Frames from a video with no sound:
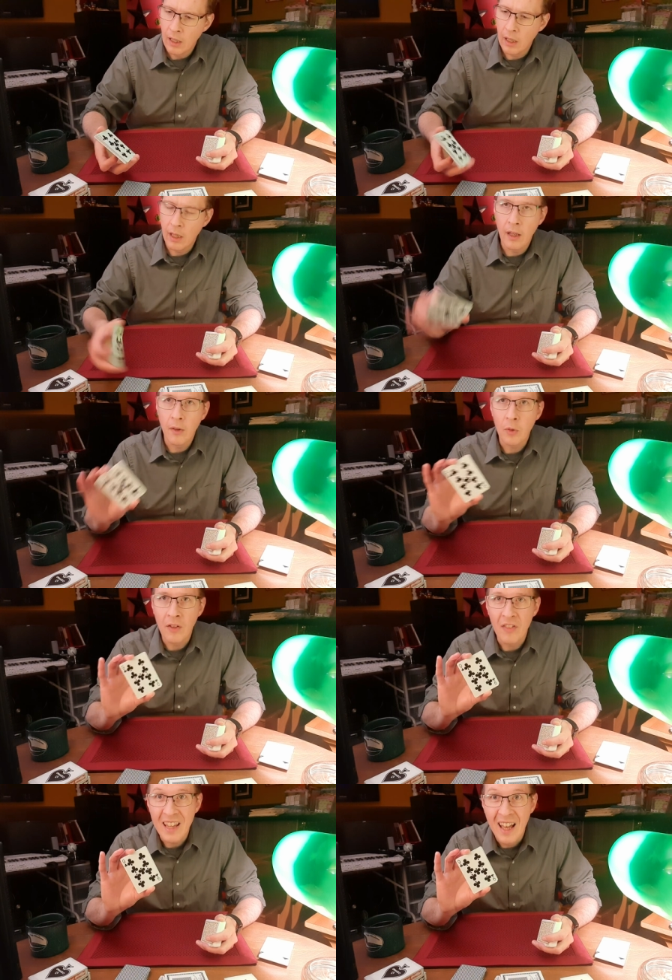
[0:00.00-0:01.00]
Uh, we
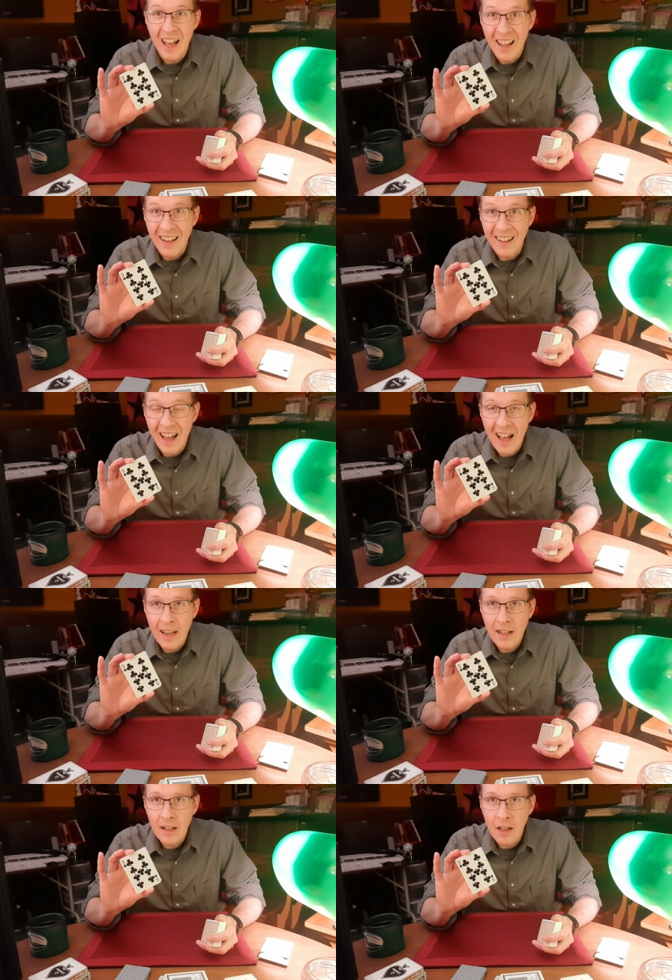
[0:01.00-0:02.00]
have the
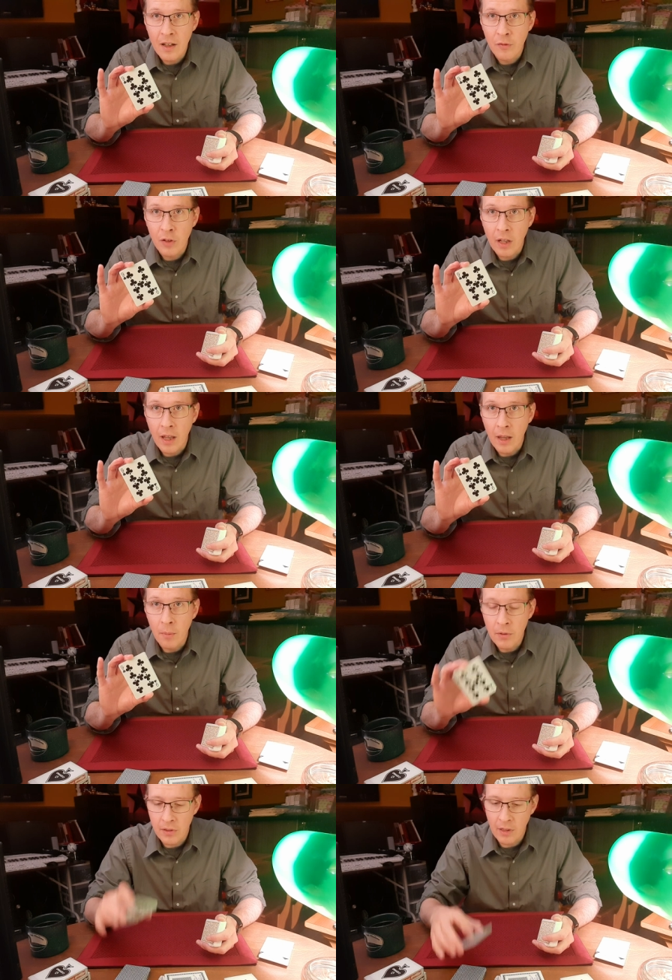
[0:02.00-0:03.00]
nine of
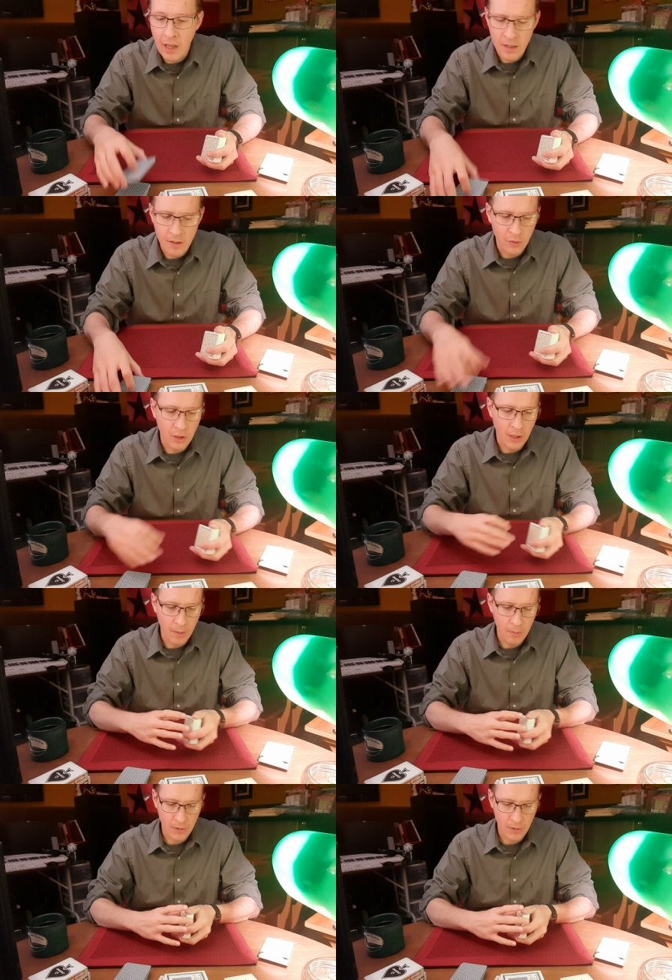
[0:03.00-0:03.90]
clubs, nine of clubs.